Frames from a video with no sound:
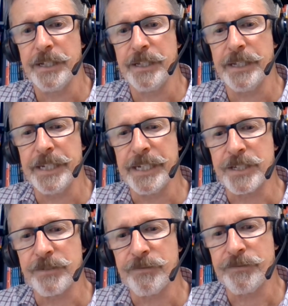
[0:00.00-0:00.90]

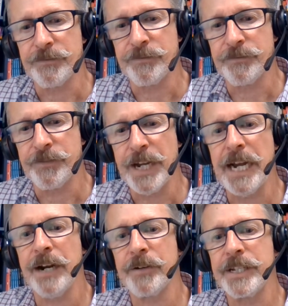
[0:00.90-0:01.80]
It's
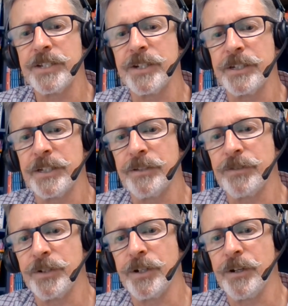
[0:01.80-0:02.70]
far easier if
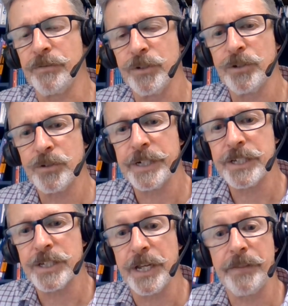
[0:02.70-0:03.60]
you know a few
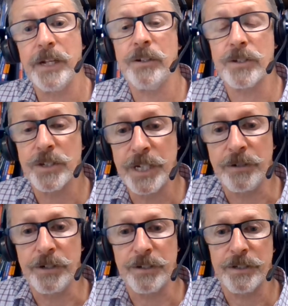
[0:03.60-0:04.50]
tricks, and they're not
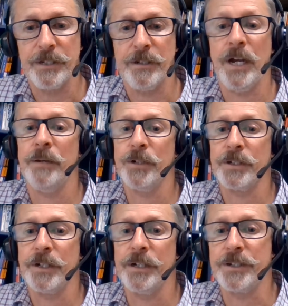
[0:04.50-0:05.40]
secrets. I'm
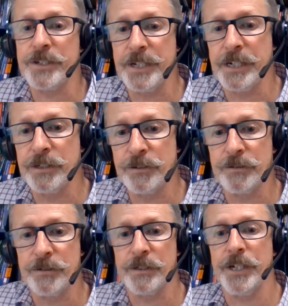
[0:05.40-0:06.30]
not going to sell
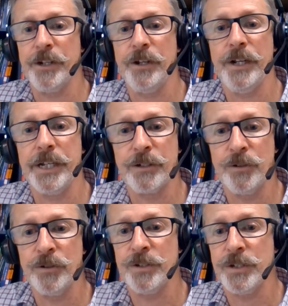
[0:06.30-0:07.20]
you an online
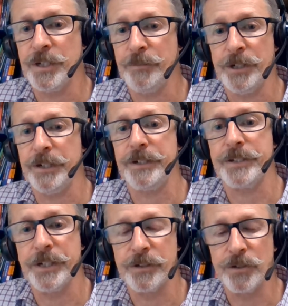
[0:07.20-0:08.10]
course, so I'm not going to
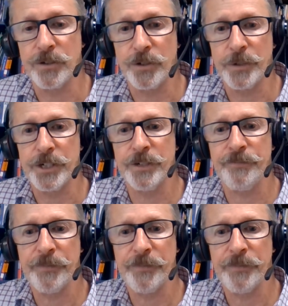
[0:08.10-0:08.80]
sell you tuition.